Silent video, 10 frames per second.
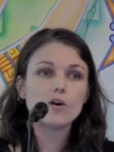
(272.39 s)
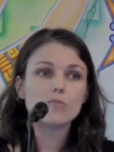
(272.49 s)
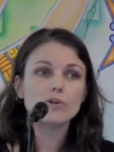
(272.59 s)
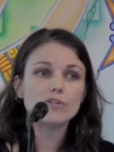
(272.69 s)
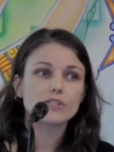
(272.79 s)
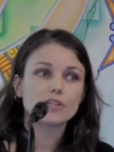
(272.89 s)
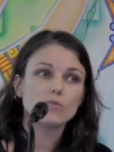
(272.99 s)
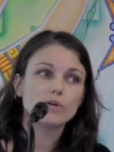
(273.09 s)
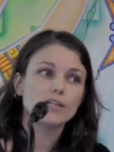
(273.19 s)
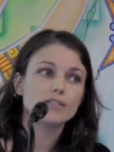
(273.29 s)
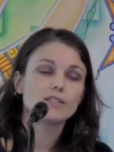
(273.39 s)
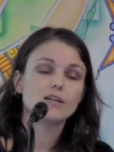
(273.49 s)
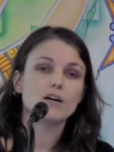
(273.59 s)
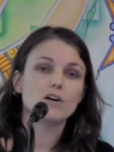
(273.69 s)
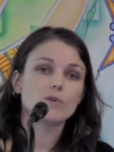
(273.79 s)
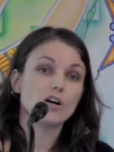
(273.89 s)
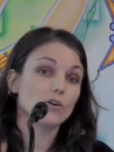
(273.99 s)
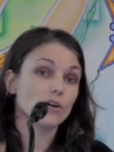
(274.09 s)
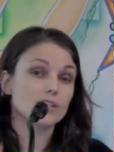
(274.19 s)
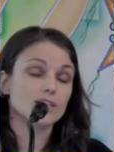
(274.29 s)
mostly what our
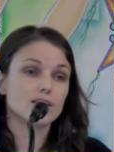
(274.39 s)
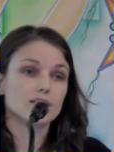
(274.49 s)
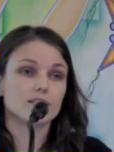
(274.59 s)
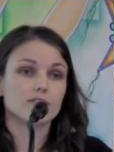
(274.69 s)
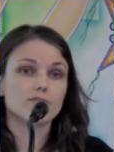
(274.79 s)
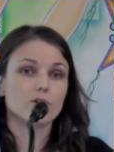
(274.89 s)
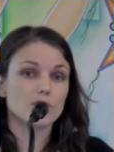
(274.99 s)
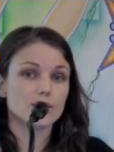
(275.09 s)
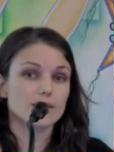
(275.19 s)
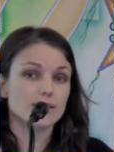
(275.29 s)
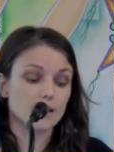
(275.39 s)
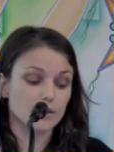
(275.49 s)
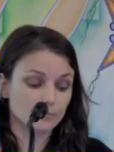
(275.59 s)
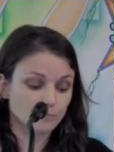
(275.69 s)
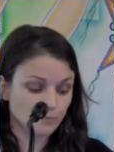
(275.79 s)
organization focuses on.